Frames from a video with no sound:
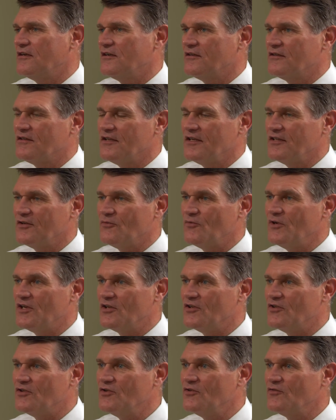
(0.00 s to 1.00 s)
thing that we
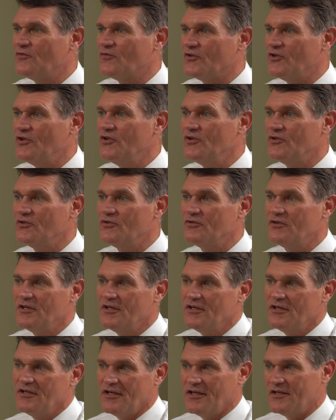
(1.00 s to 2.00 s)
can do for you
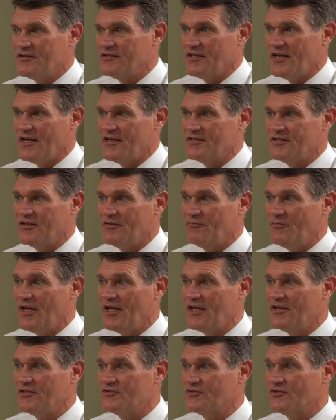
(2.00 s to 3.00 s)
as an asset
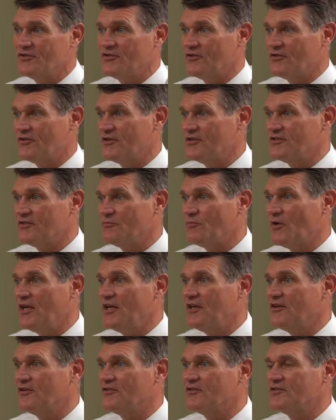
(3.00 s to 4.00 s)
manager or as a
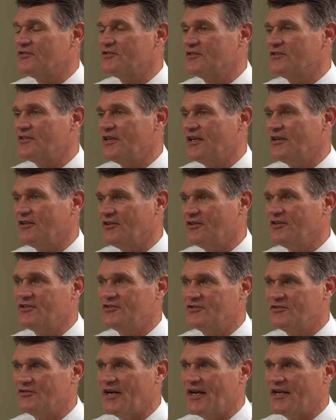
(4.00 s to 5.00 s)
banker, is to take a look
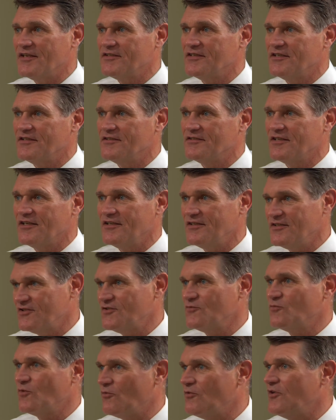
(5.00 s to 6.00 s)
at your asset and say,
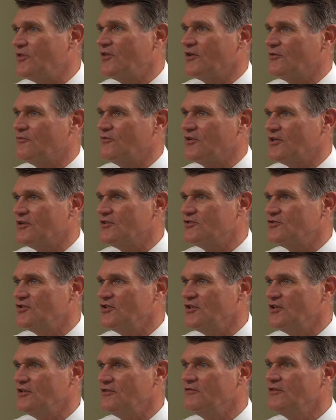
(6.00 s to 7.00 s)
this is what we think we can
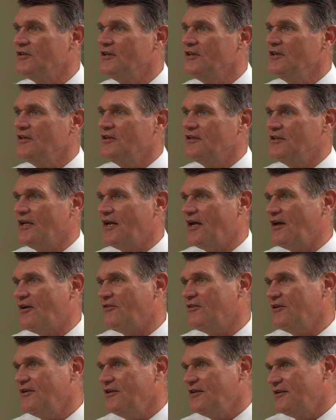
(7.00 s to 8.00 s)
achieve.
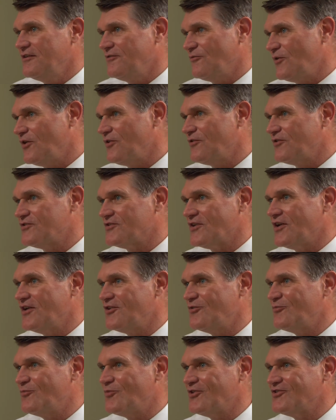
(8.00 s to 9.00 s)
Now, whether it's
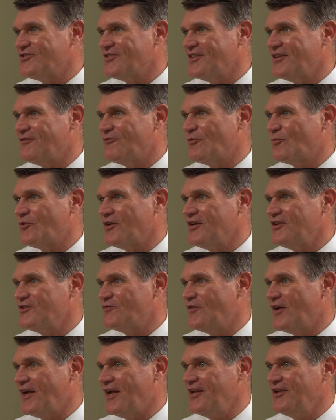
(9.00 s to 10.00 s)
100% of
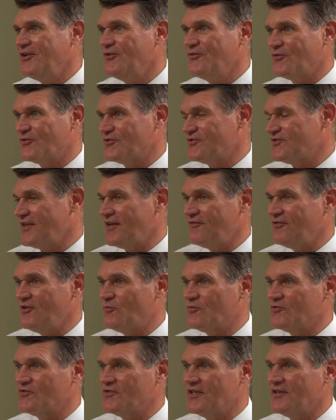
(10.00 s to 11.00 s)
appraised value or
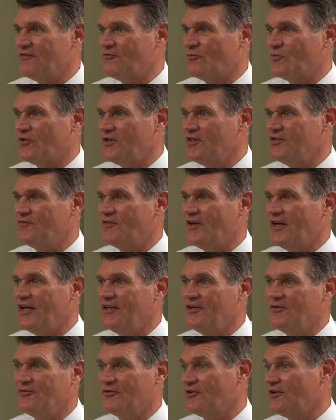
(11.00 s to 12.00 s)
70% of appraised
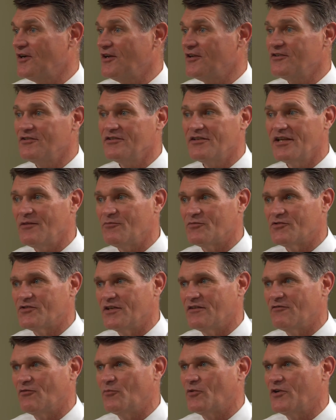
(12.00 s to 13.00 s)
value or 110%
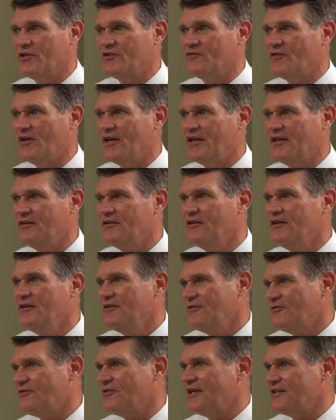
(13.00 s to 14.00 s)
of appraised value,
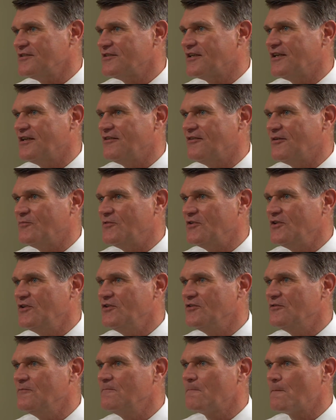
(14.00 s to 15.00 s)
well, that's kind of up to
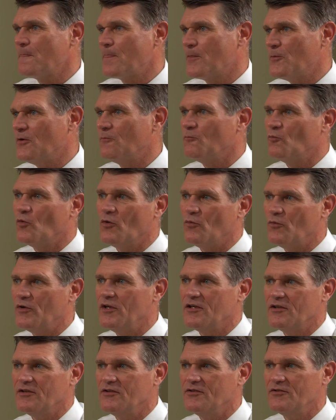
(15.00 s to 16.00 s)
you. But what
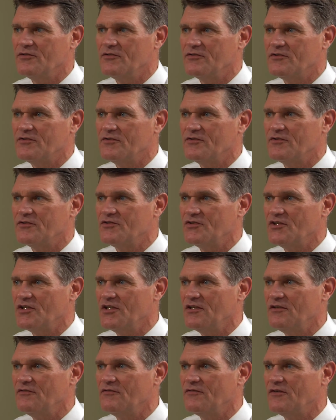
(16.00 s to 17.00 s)
we can do to
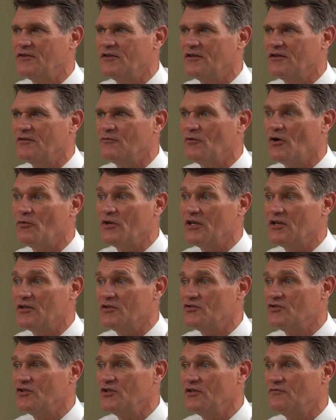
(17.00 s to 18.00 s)
achieve, what we can
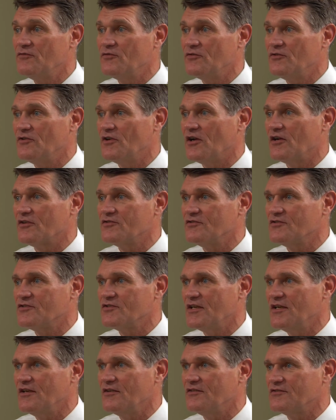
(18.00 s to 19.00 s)
achieve through an auction
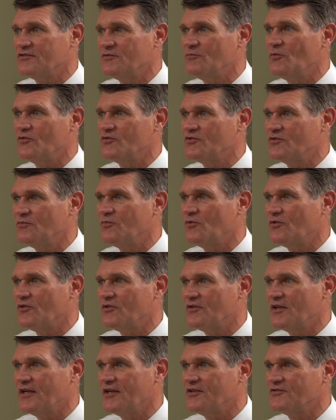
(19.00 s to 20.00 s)
sale is the most
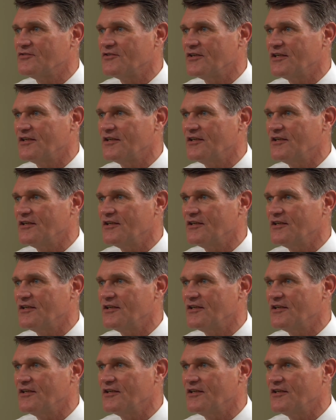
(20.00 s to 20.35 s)
important answer I can